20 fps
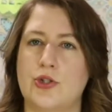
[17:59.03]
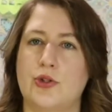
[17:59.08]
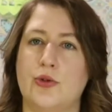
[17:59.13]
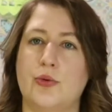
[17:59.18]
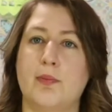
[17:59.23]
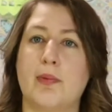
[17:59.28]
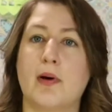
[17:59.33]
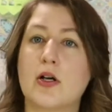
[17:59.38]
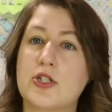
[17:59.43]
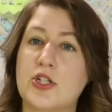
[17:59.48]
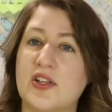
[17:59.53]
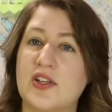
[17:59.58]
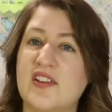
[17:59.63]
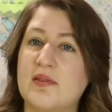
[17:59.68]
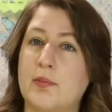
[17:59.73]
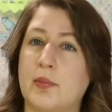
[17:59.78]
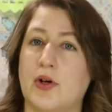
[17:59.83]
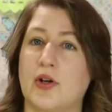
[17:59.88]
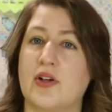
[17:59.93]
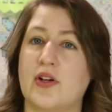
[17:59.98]
purchase
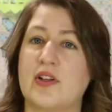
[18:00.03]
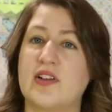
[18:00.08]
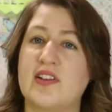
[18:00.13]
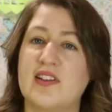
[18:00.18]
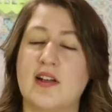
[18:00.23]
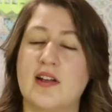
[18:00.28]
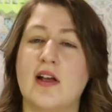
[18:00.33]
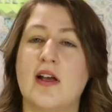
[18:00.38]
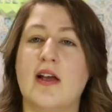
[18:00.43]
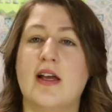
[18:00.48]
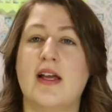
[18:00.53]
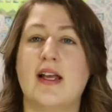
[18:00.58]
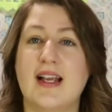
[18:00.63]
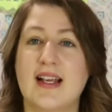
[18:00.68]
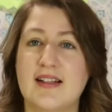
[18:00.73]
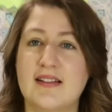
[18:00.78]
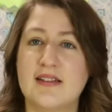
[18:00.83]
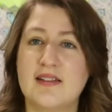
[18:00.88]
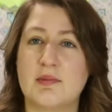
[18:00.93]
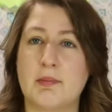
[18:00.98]
books
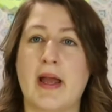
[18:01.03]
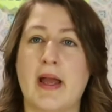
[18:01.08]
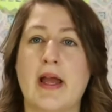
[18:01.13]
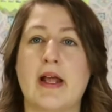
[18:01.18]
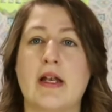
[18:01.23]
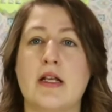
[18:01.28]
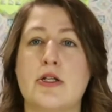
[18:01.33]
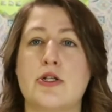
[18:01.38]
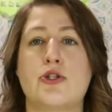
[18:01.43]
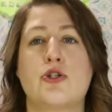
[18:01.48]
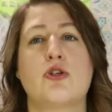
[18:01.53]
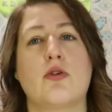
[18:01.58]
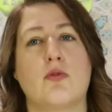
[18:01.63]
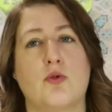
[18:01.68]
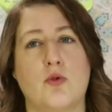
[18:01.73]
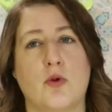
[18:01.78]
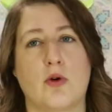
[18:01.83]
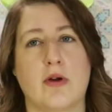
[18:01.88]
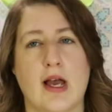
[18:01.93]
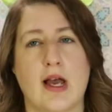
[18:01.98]
in Spanish for that